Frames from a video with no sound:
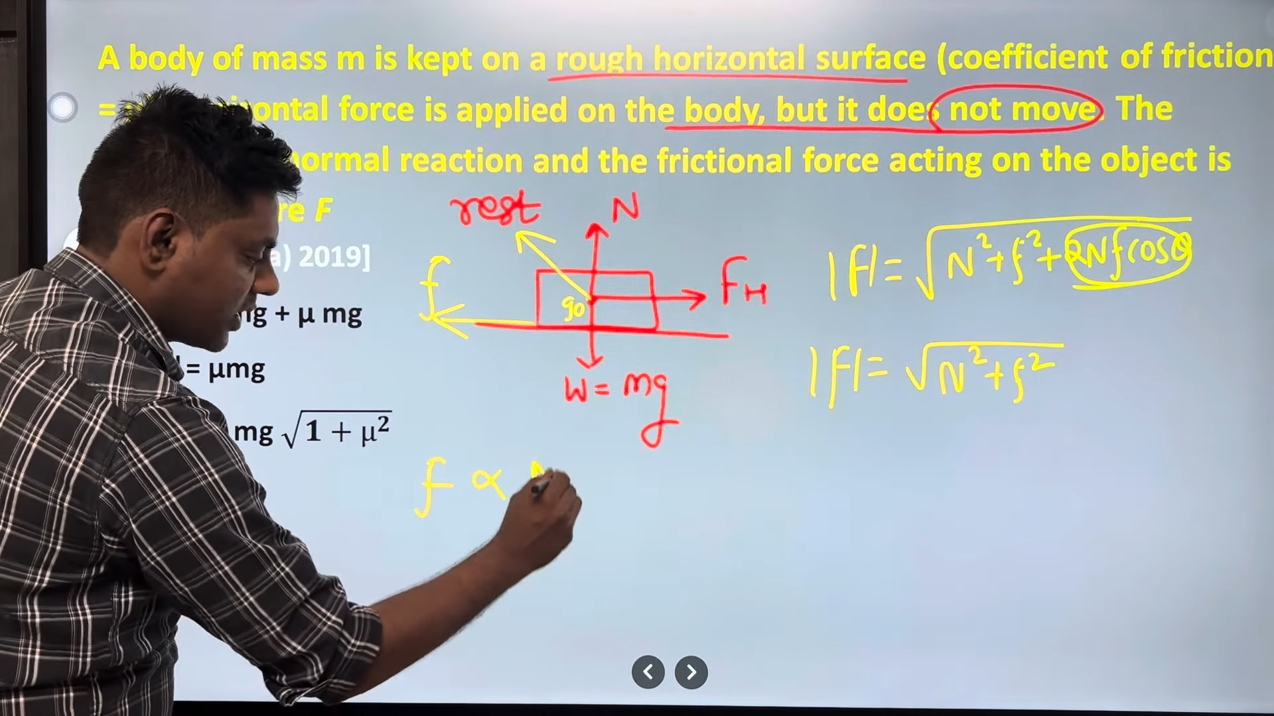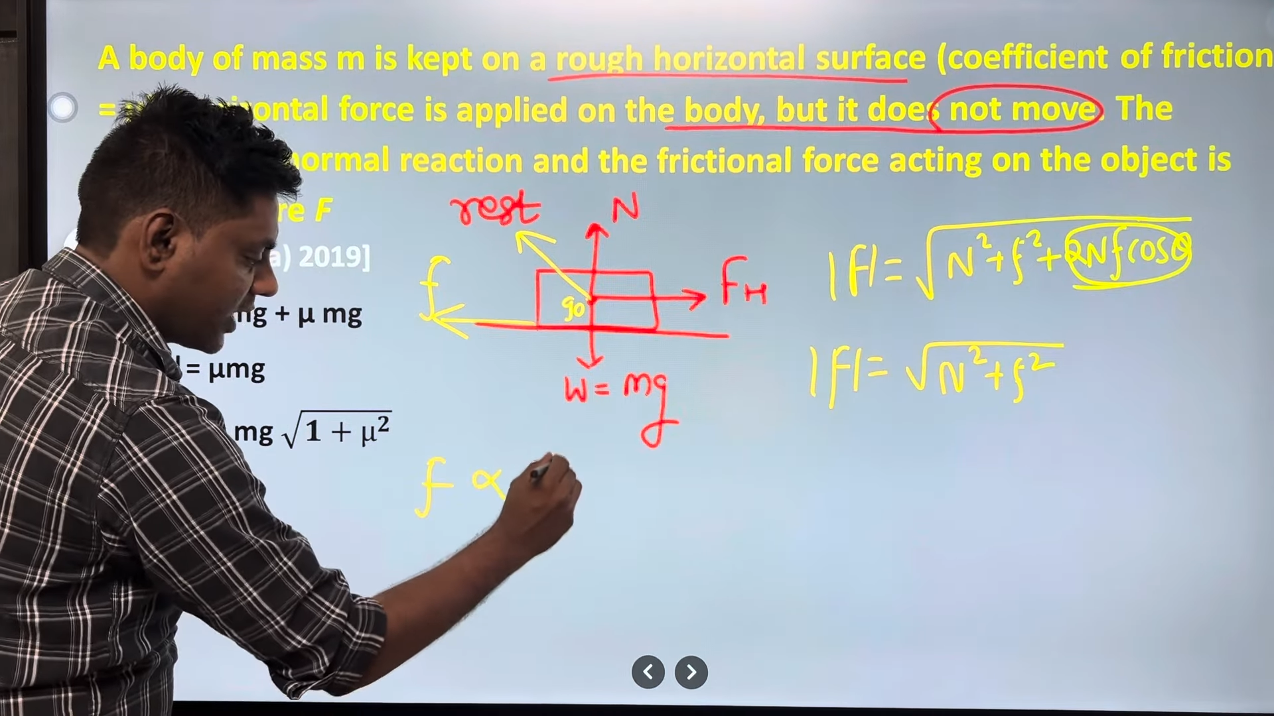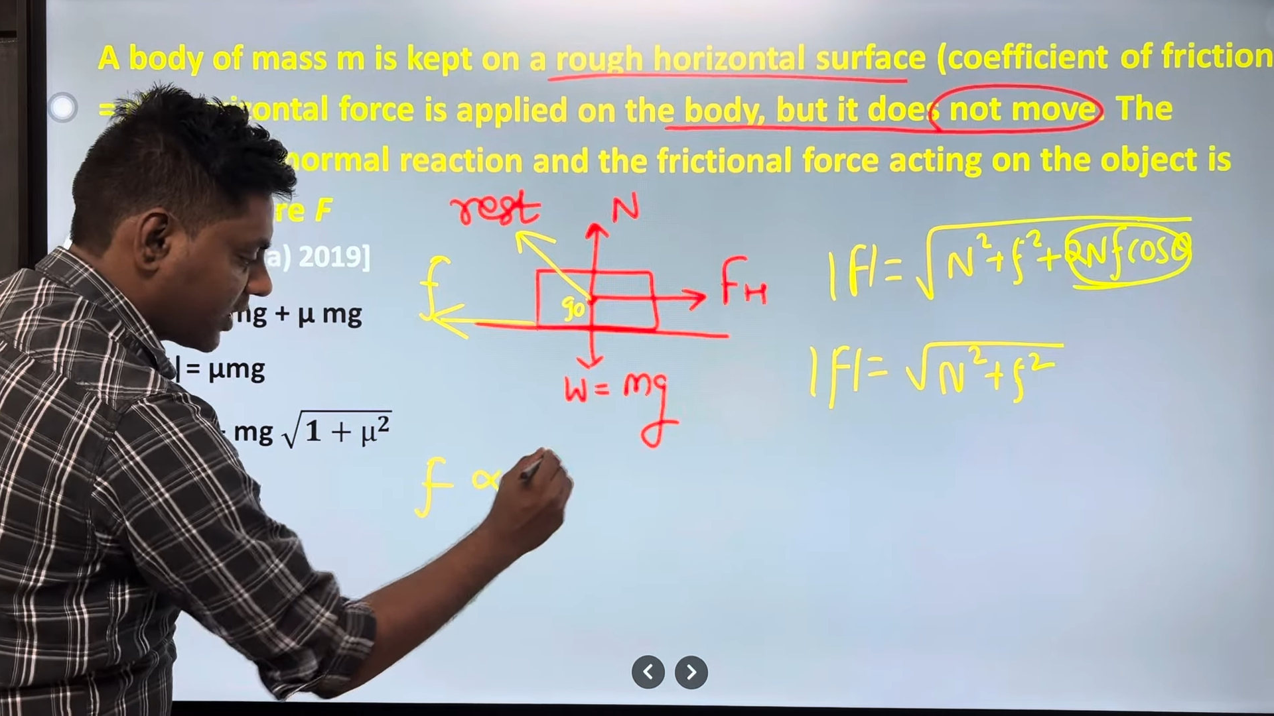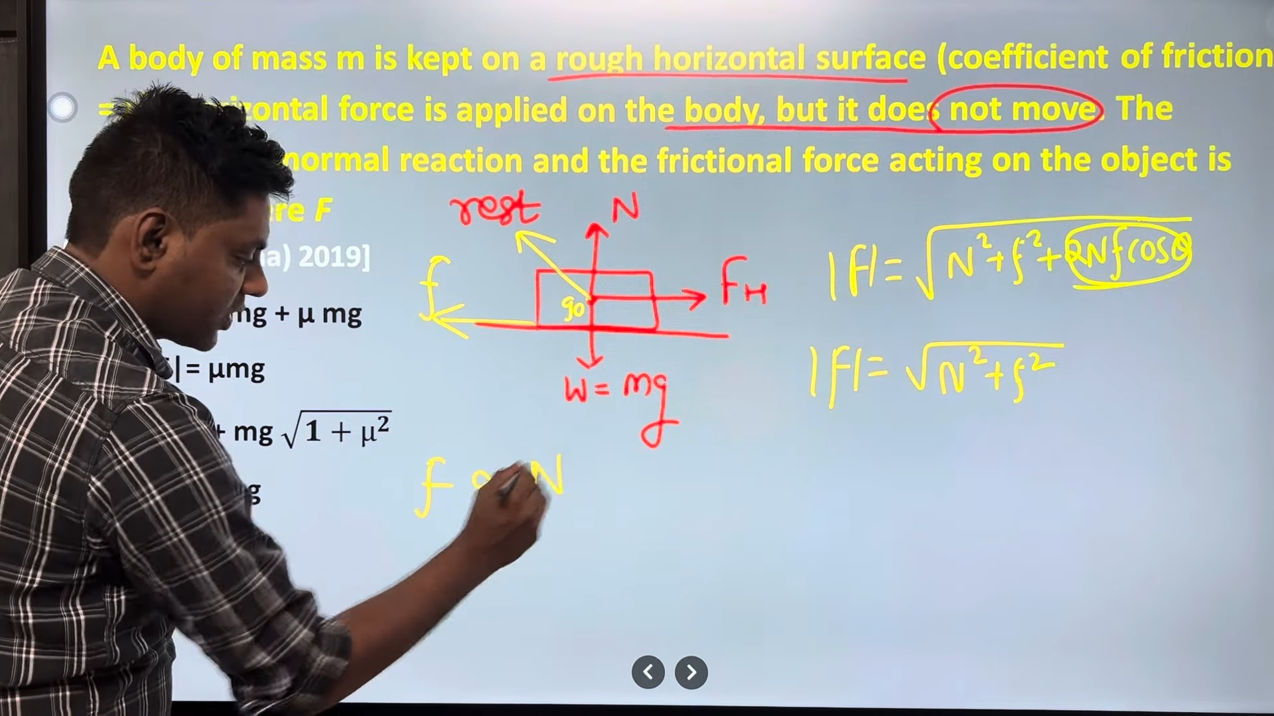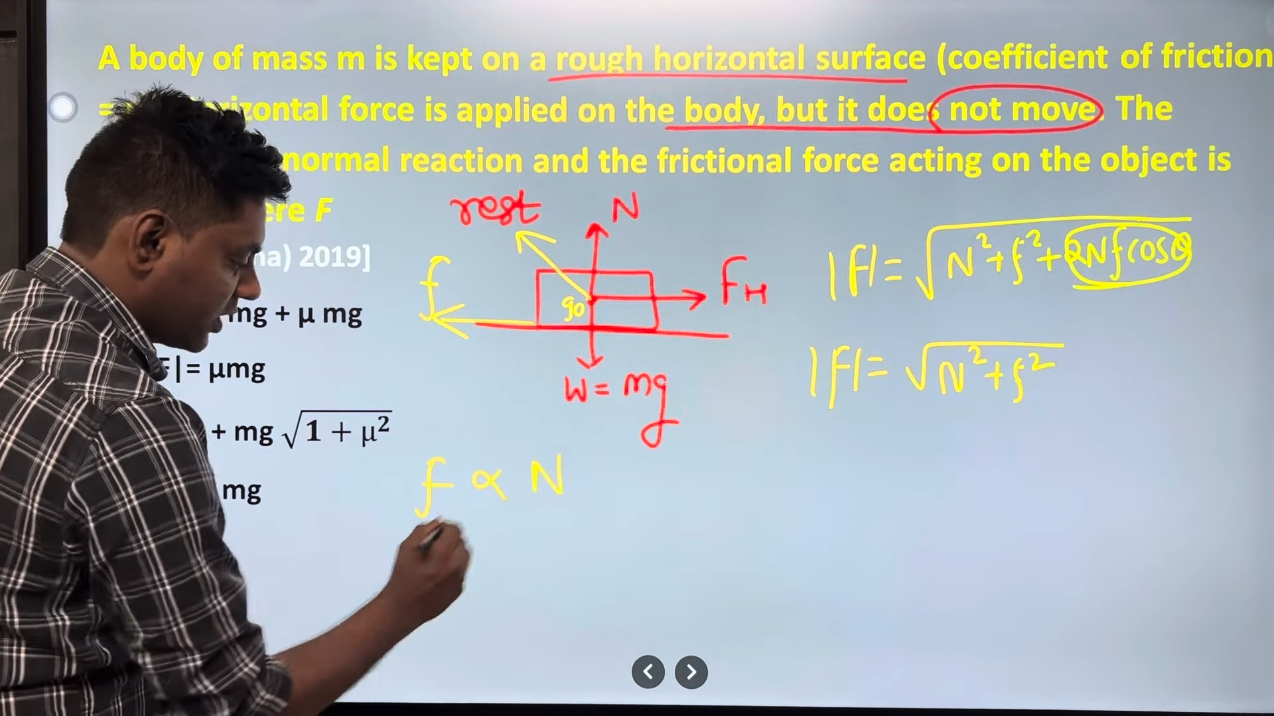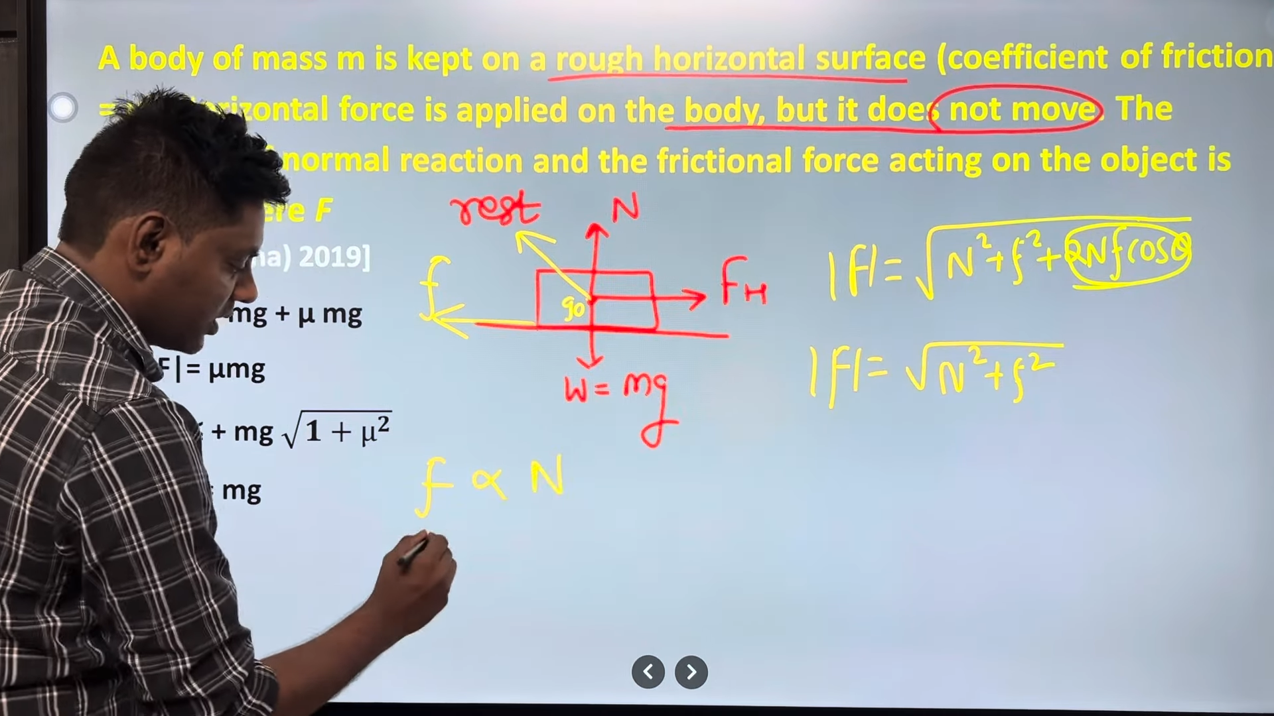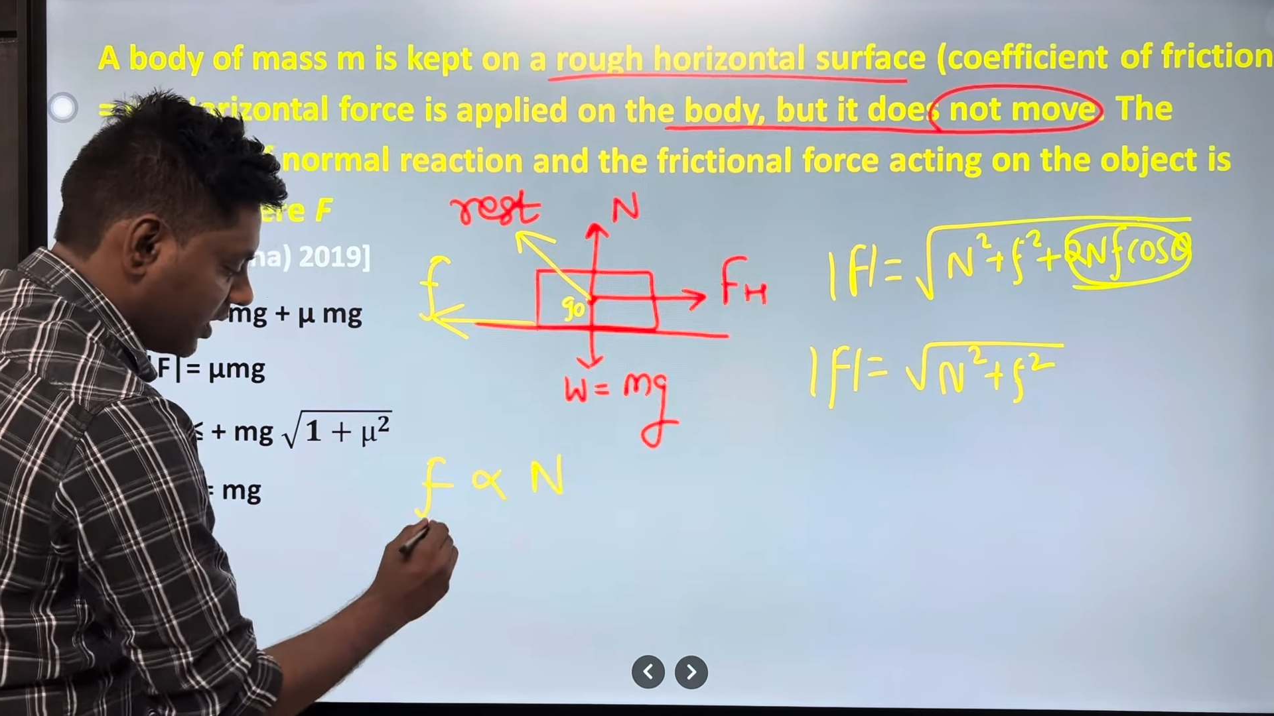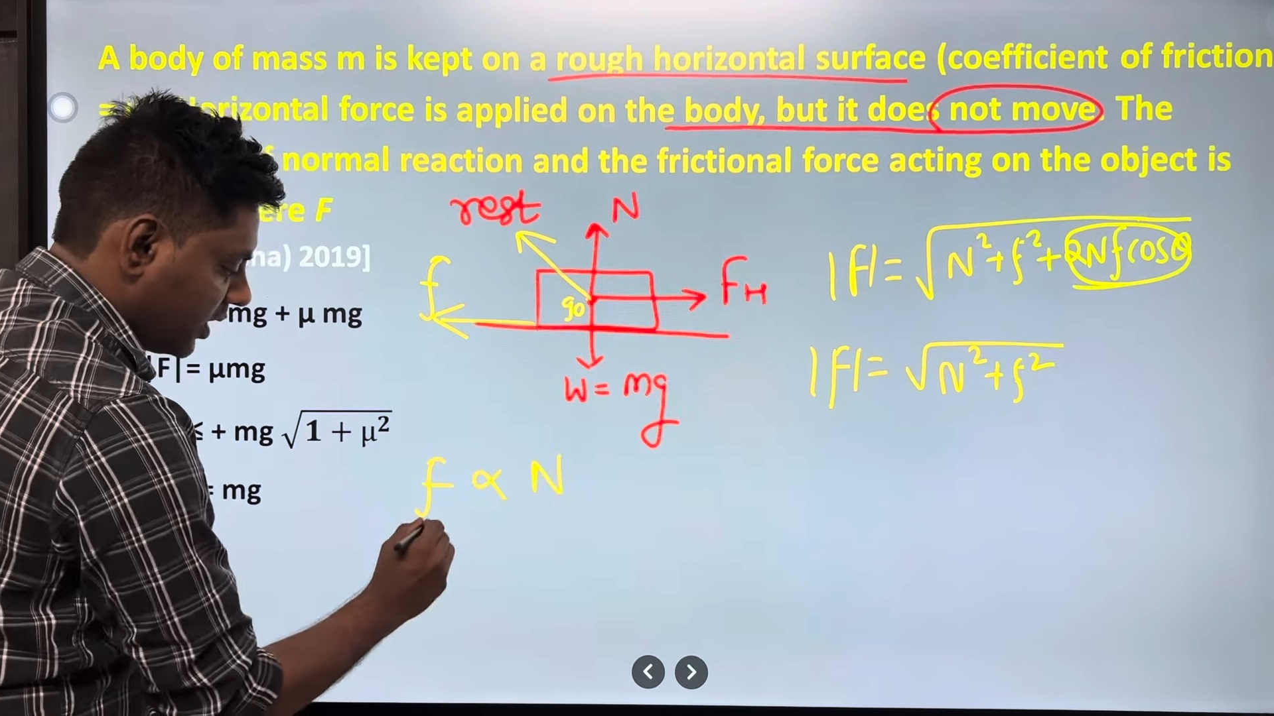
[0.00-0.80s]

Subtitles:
reaction.